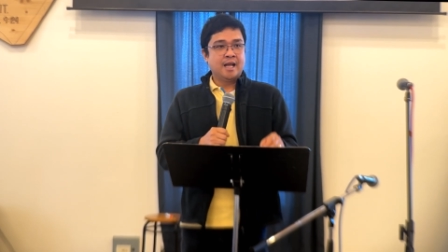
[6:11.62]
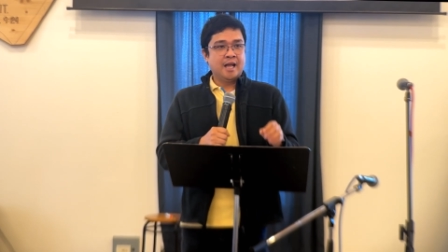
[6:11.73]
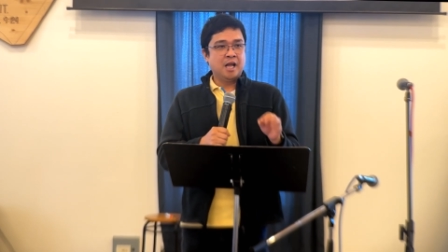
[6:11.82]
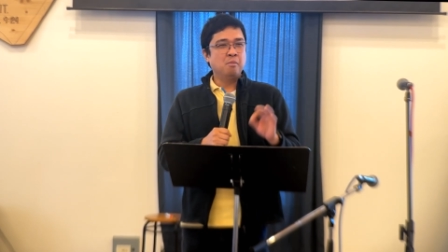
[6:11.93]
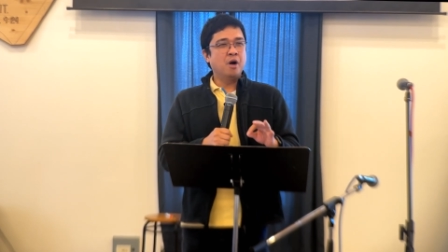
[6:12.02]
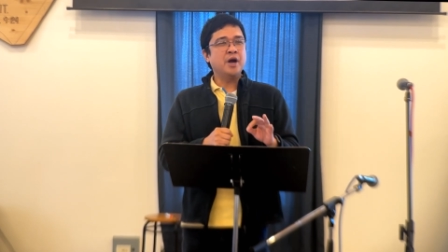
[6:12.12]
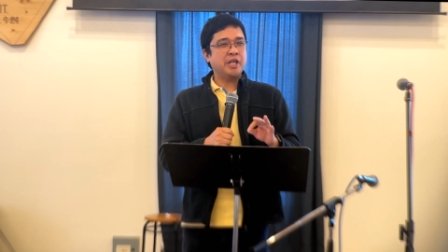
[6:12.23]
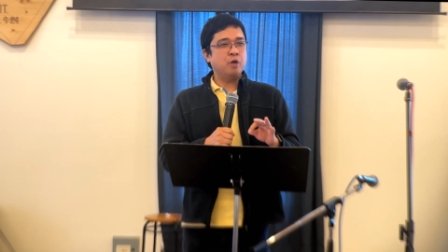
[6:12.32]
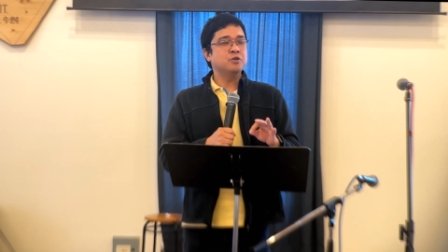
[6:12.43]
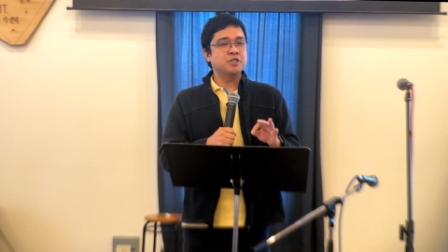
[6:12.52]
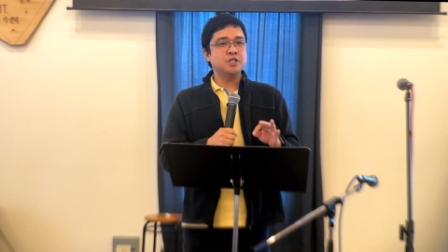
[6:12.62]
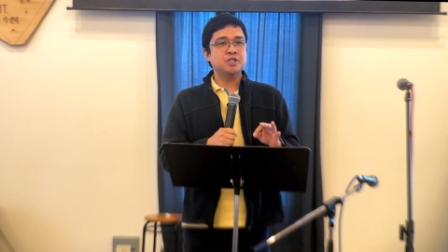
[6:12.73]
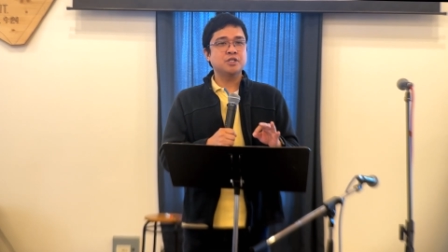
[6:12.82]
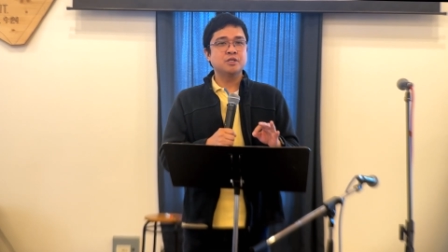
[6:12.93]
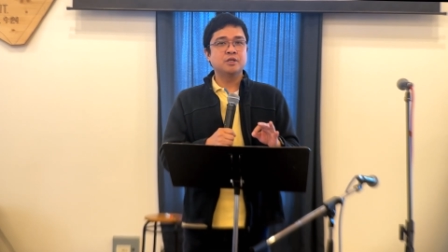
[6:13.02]
And Mark
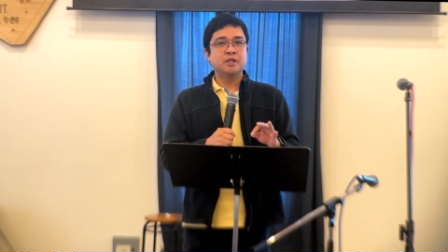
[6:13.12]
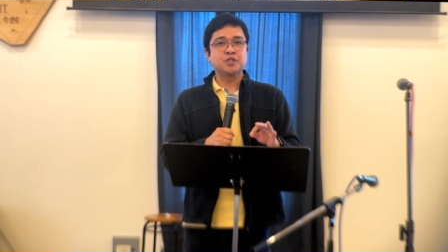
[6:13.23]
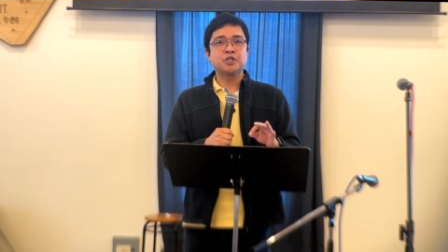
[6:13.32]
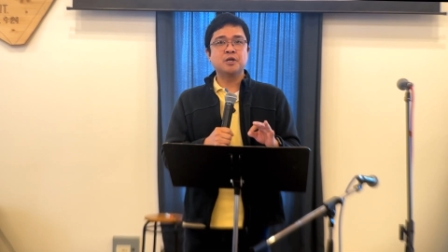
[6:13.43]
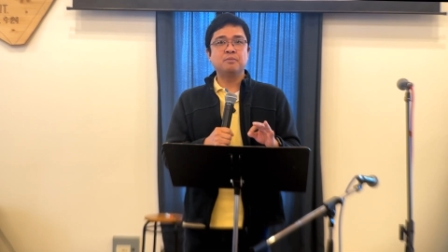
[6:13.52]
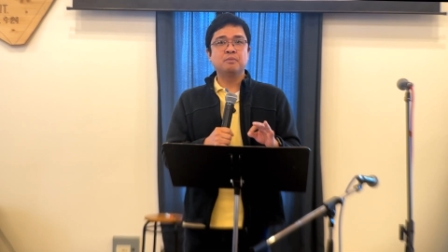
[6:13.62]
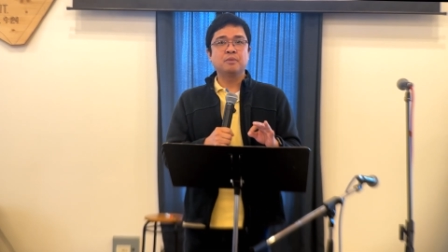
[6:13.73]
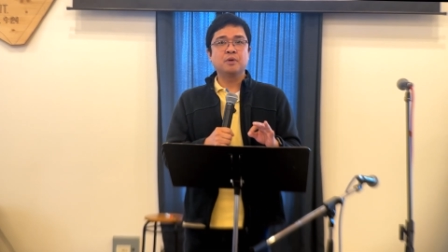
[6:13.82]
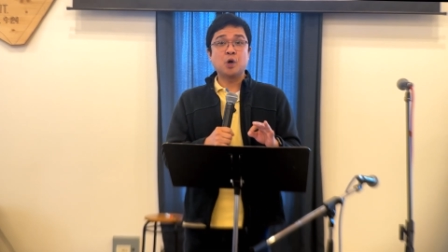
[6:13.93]
uses the term